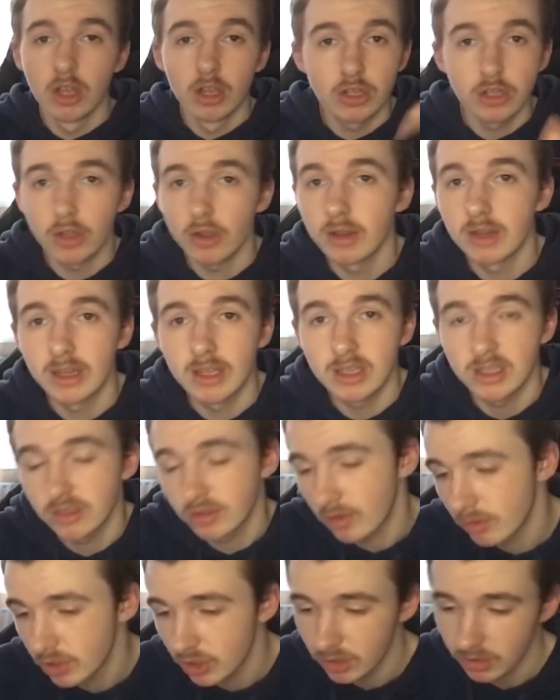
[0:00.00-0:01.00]
go to the link
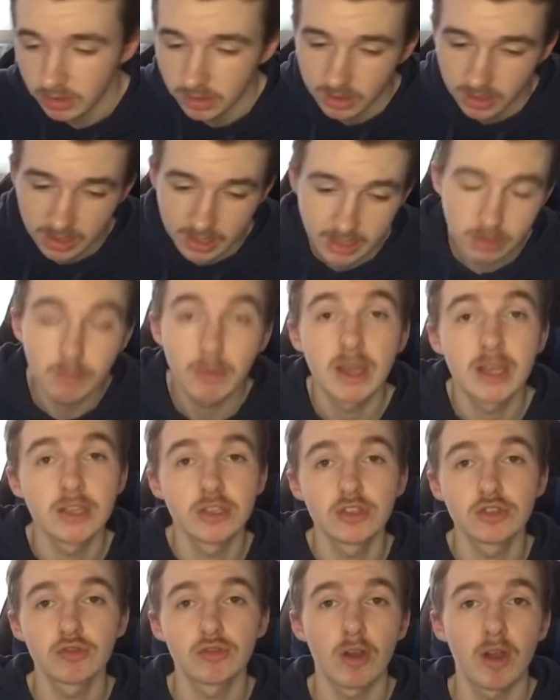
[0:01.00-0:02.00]
description, click on my
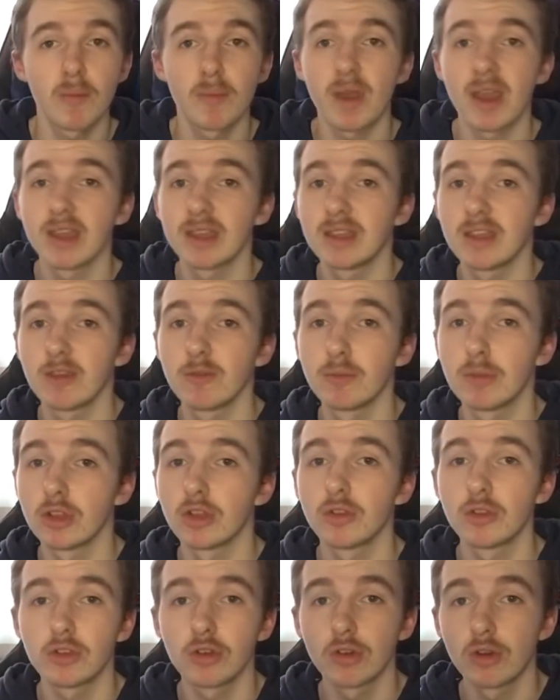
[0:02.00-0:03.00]
Instagram, and give me
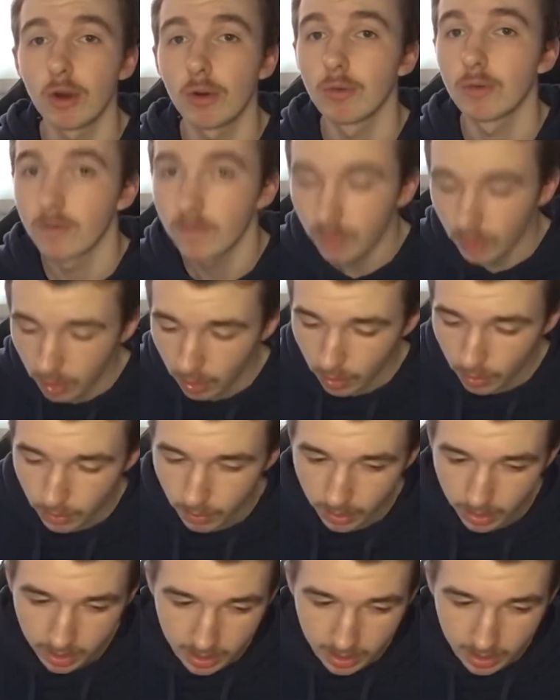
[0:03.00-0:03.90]
a good old follow.